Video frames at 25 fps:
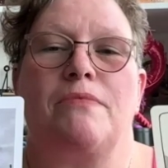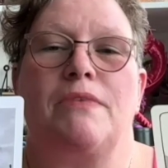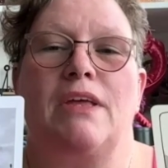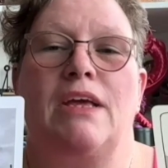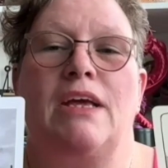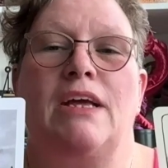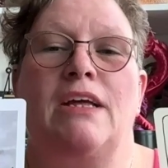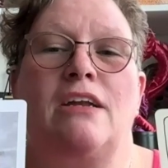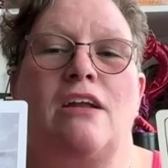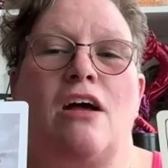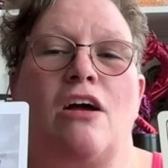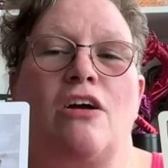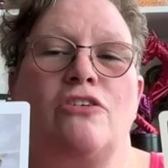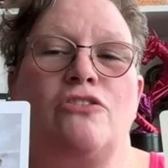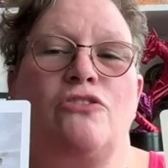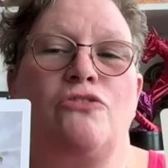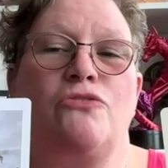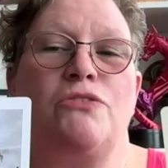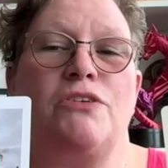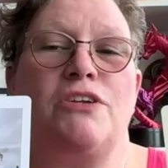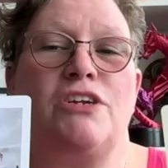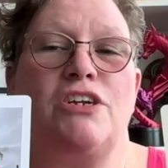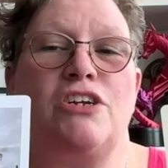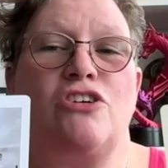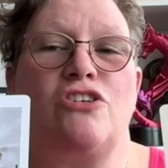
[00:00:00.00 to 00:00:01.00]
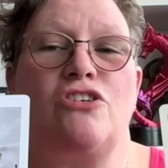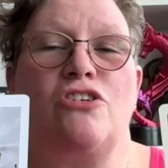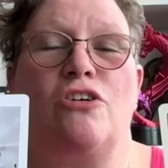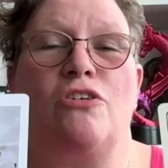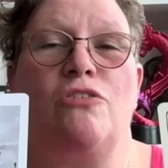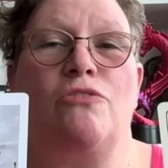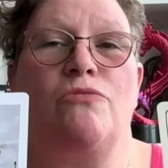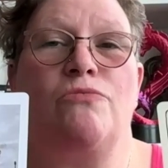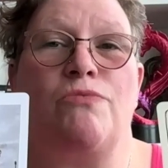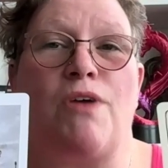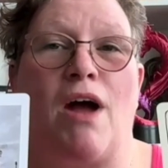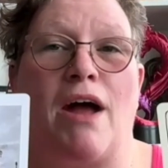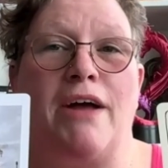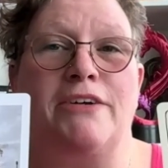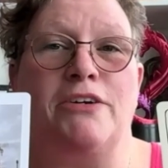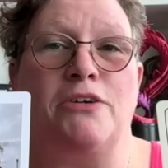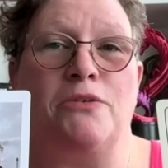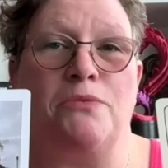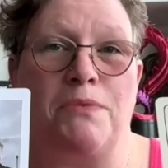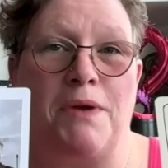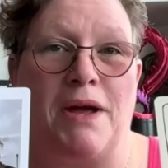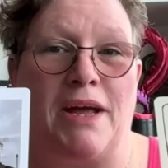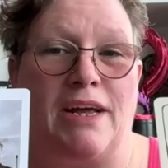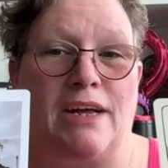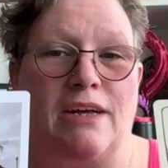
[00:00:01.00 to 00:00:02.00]
in our traditional
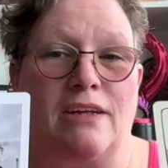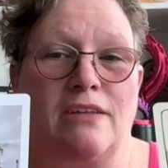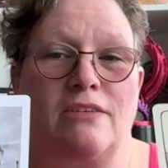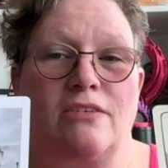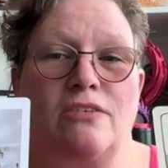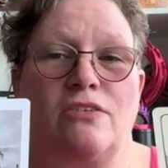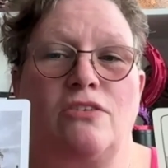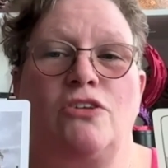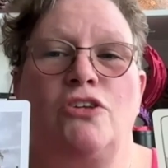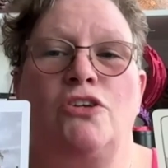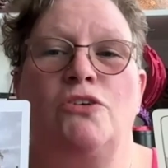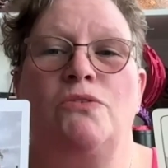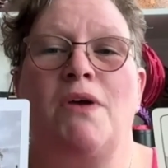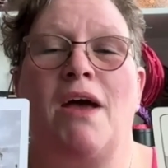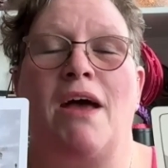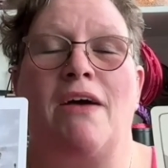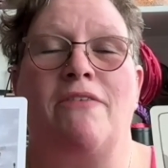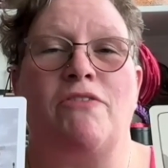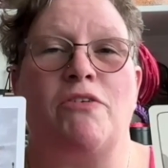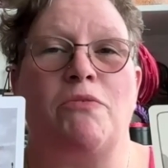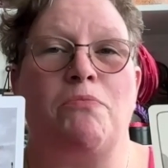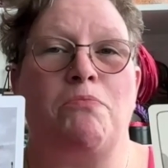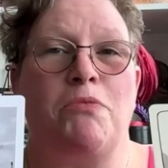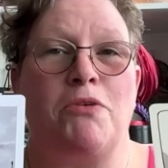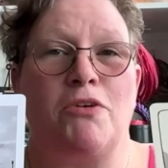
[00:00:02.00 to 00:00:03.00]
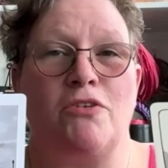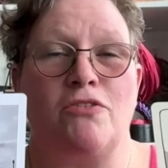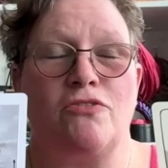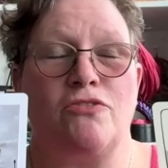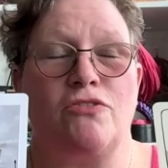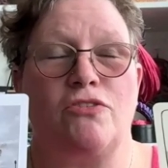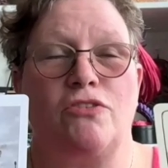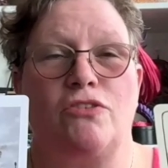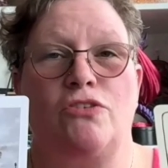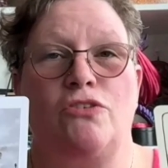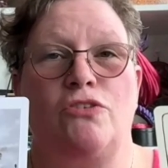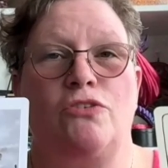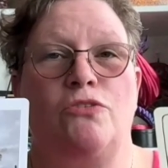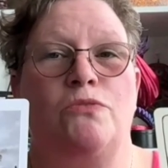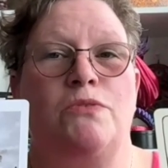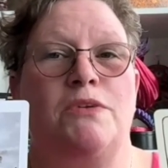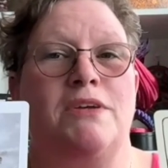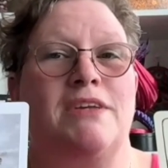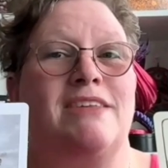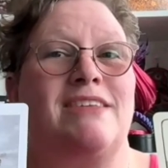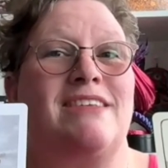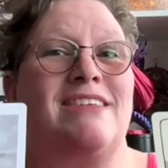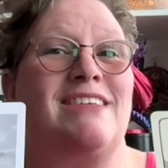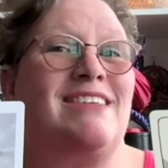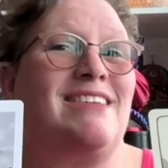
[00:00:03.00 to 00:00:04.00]
Rider-Waite, you have a person who
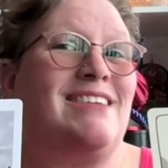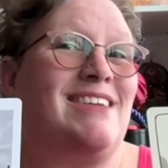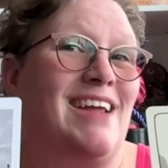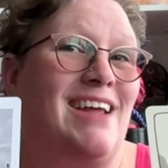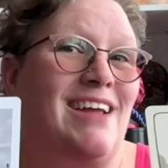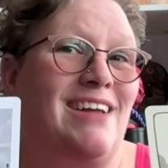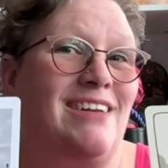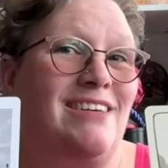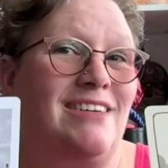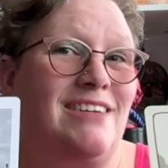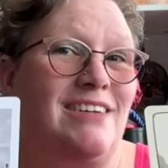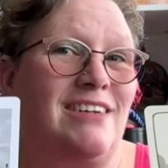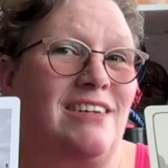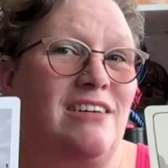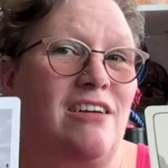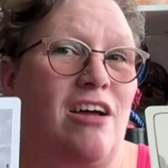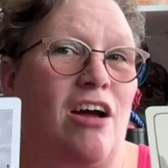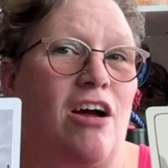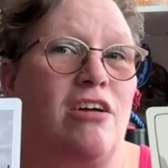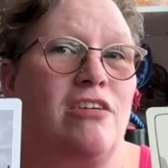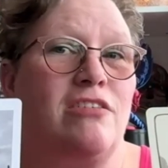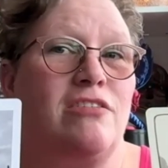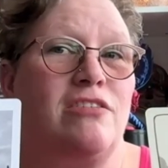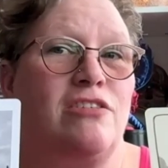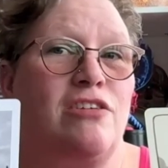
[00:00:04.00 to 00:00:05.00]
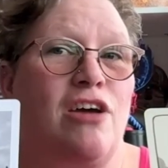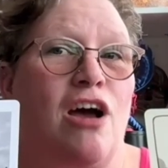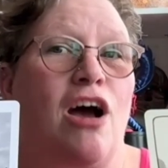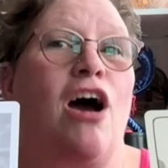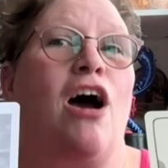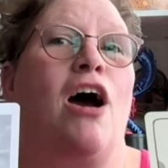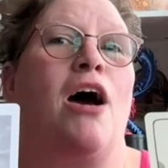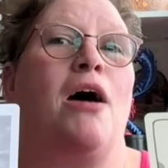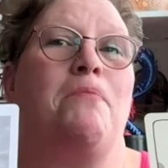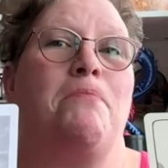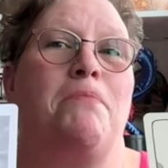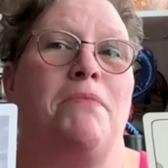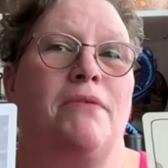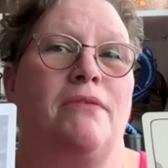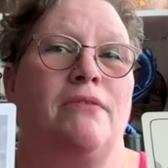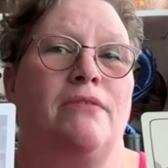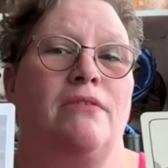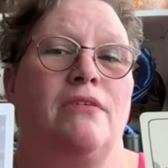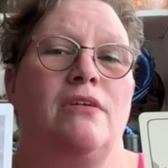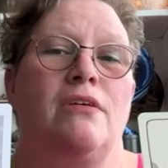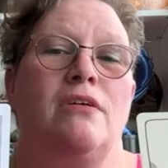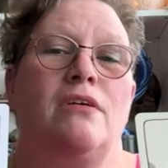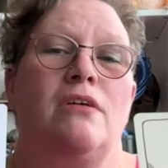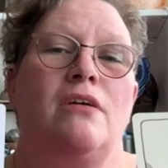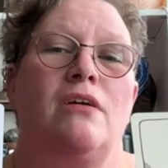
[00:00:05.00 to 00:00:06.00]
is standing on top
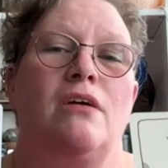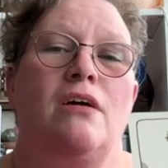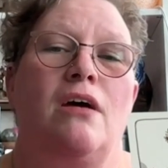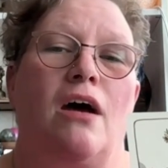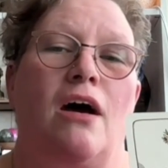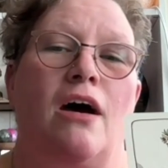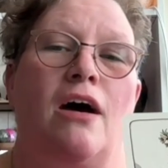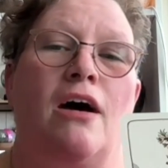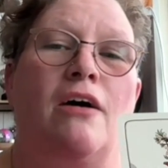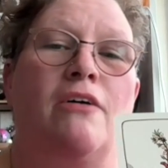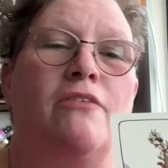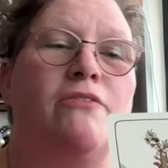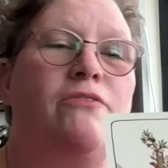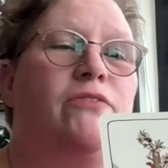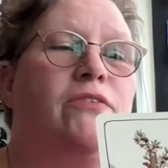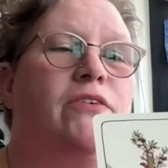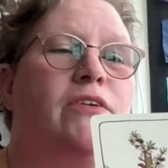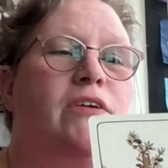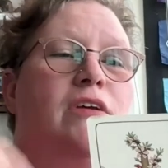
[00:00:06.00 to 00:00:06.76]
of